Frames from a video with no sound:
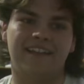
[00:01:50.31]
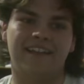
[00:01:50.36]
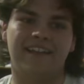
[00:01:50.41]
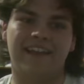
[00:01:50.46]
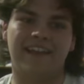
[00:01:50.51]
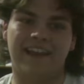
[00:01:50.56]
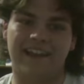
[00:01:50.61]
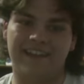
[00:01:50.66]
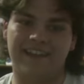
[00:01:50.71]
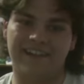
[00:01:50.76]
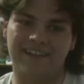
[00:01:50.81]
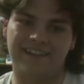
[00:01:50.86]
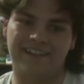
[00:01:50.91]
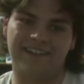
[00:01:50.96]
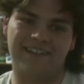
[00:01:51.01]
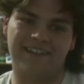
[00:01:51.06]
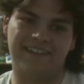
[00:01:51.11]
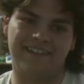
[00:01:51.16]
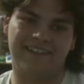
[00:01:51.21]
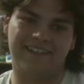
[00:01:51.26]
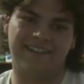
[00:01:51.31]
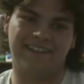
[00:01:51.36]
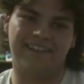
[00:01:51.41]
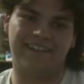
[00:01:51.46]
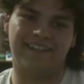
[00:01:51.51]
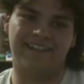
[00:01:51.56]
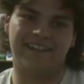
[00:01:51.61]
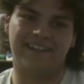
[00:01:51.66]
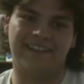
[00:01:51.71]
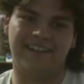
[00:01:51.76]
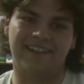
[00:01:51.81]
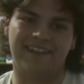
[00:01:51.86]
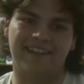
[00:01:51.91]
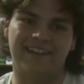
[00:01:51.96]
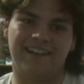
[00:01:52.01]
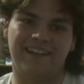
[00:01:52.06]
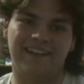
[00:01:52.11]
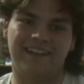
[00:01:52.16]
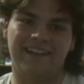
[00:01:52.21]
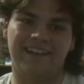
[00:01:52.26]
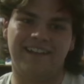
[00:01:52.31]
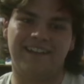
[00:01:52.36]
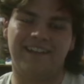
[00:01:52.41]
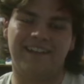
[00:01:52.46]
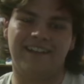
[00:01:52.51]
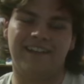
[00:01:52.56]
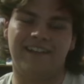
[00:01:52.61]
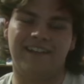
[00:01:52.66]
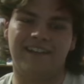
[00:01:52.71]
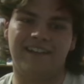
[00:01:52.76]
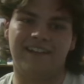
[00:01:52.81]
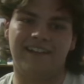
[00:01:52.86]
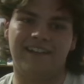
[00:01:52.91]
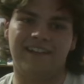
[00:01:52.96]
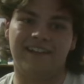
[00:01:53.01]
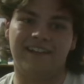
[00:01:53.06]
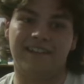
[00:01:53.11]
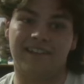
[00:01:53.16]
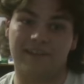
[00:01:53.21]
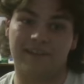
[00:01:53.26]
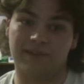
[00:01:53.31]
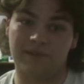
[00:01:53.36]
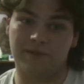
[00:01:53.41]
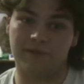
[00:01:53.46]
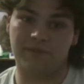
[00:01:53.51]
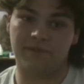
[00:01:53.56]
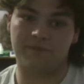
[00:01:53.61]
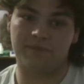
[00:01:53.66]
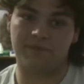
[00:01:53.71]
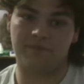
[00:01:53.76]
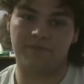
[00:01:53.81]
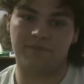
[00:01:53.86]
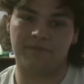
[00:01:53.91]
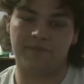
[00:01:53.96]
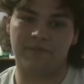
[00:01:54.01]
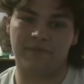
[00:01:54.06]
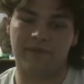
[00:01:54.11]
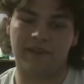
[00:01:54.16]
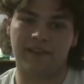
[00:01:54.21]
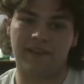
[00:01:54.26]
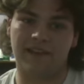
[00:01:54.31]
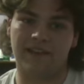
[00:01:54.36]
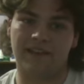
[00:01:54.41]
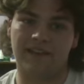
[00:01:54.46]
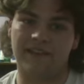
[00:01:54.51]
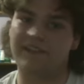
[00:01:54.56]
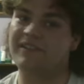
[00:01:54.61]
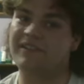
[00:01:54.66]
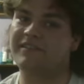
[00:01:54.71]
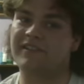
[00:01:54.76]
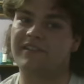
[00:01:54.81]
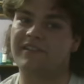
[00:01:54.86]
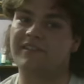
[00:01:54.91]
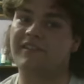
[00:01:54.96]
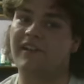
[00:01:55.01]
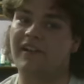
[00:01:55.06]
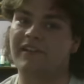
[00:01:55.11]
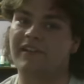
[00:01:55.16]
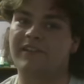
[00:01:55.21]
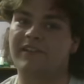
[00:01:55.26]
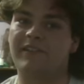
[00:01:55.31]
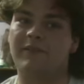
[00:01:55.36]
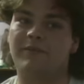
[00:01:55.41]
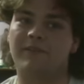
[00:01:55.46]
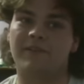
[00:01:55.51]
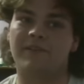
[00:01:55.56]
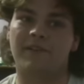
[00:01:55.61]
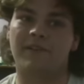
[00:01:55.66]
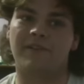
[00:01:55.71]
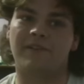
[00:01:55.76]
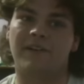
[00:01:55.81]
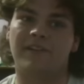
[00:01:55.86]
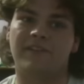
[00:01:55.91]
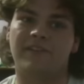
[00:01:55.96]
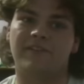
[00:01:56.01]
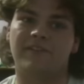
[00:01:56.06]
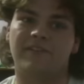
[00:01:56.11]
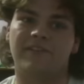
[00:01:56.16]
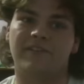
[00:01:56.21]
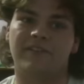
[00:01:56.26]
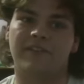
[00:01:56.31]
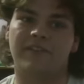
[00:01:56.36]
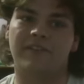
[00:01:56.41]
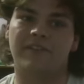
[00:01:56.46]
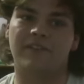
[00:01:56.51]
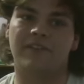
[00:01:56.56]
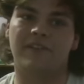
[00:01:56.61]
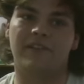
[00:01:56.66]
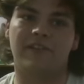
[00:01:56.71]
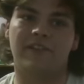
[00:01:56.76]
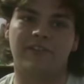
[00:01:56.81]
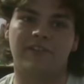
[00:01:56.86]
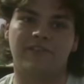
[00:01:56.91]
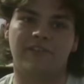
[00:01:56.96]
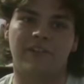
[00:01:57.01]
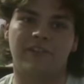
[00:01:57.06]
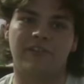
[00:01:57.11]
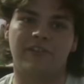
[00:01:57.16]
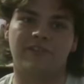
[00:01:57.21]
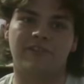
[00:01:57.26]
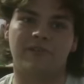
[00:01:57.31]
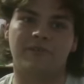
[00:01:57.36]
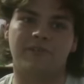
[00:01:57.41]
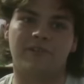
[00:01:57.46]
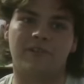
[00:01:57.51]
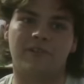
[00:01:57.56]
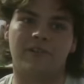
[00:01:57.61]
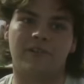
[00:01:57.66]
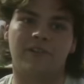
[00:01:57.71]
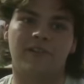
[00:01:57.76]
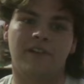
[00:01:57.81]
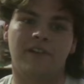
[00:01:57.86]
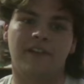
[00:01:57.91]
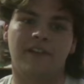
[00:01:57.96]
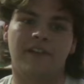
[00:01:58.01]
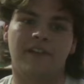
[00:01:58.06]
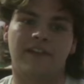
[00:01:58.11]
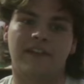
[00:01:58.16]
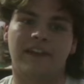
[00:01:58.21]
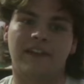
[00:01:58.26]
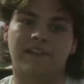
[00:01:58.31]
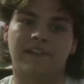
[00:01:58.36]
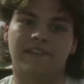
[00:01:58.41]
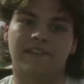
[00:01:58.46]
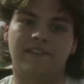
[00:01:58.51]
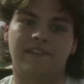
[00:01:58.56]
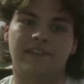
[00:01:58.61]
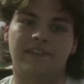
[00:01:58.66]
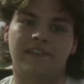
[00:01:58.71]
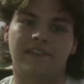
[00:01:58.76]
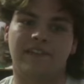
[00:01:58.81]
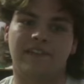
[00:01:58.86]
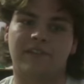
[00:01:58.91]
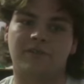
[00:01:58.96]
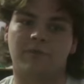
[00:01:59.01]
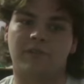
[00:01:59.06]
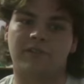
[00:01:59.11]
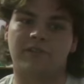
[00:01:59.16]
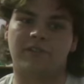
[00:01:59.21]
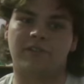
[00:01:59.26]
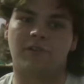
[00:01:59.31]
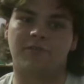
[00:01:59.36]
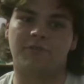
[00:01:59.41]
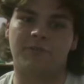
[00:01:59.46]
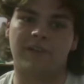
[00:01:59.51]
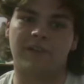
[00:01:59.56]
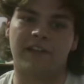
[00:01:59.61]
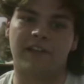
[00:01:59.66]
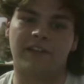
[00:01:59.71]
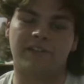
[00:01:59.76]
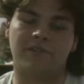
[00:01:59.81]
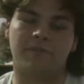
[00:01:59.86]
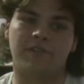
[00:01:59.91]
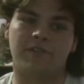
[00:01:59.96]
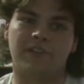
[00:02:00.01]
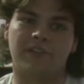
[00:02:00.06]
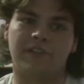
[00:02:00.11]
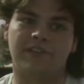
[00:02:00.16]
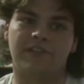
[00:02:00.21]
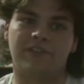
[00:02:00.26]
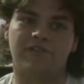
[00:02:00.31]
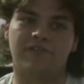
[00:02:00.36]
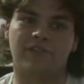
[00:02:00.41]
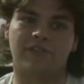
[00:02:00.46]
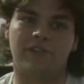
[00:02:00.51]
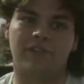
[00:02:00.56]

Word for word: Hey. feel like he's an S for me. Think so? He's cute. he's kind of cute. All right. Johnny Joestar, S. This one is also an S, but this is